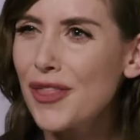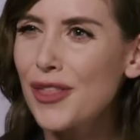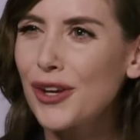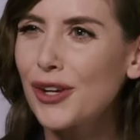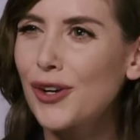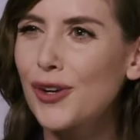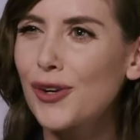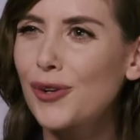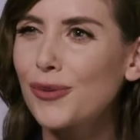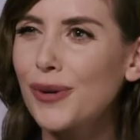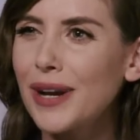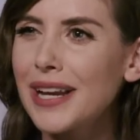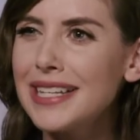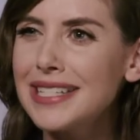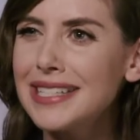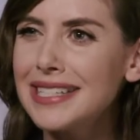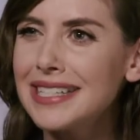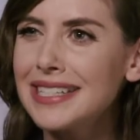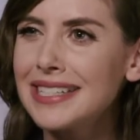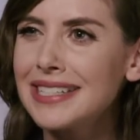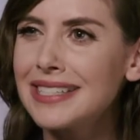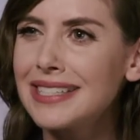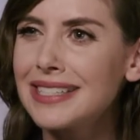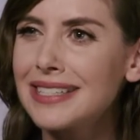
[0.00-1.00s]
the
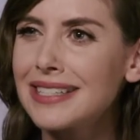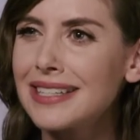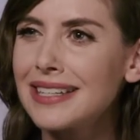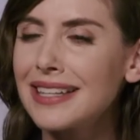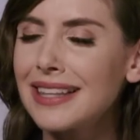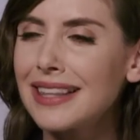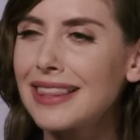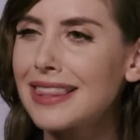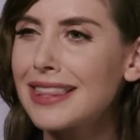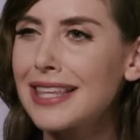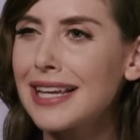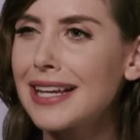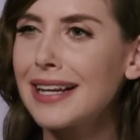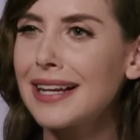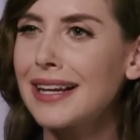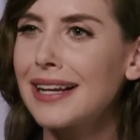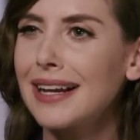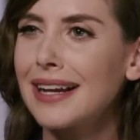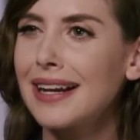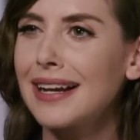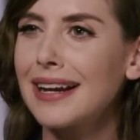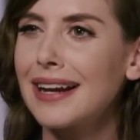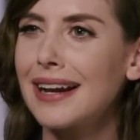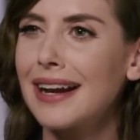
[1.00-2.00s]
craziest
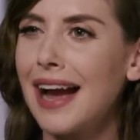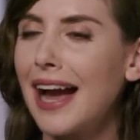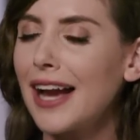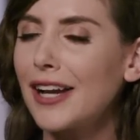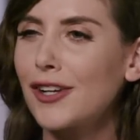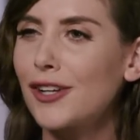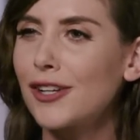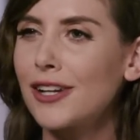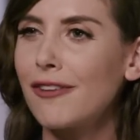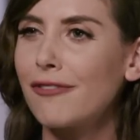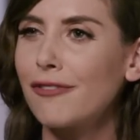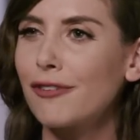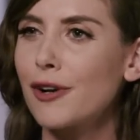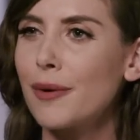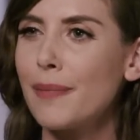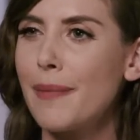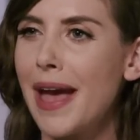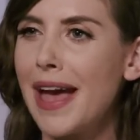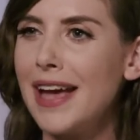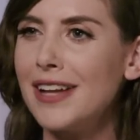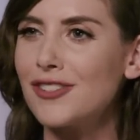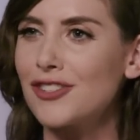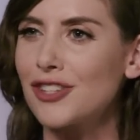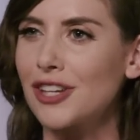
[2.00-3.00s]
thing I could ever
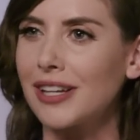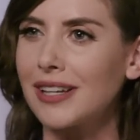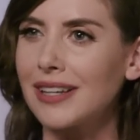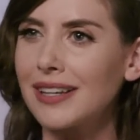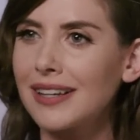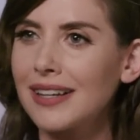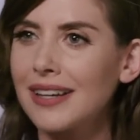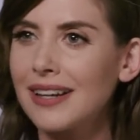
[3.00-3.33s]
imagine.